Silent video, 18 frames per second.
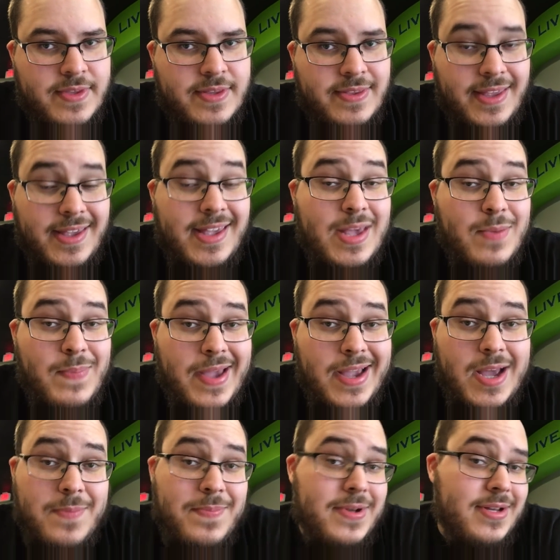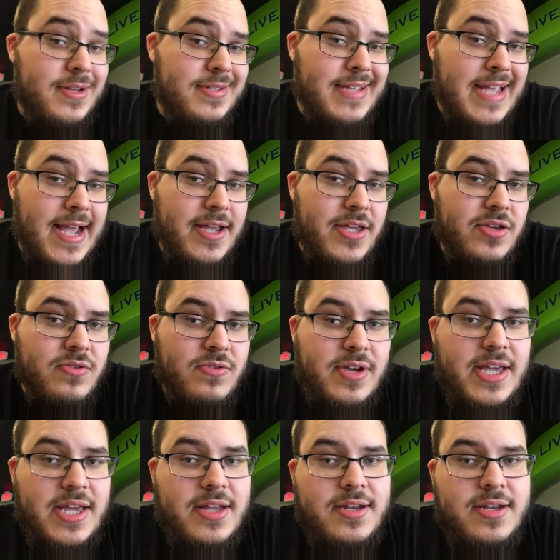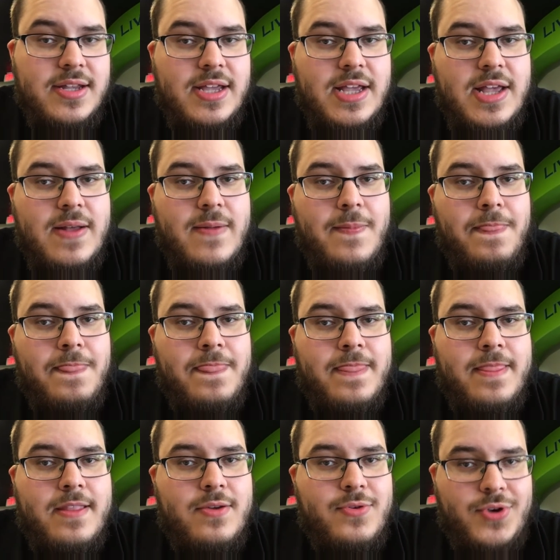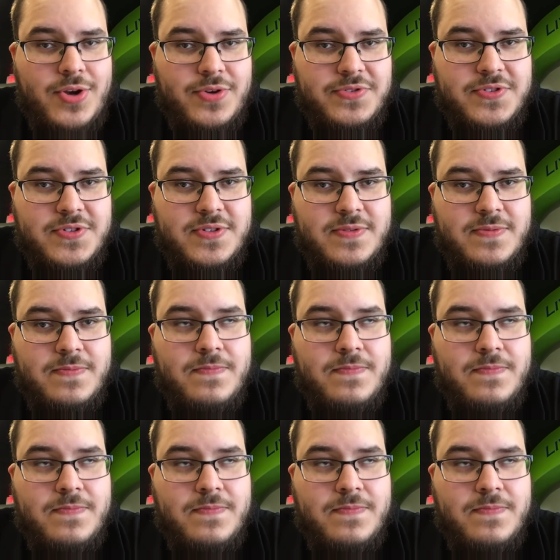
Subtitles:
They can get back up and attack you again. Who knows?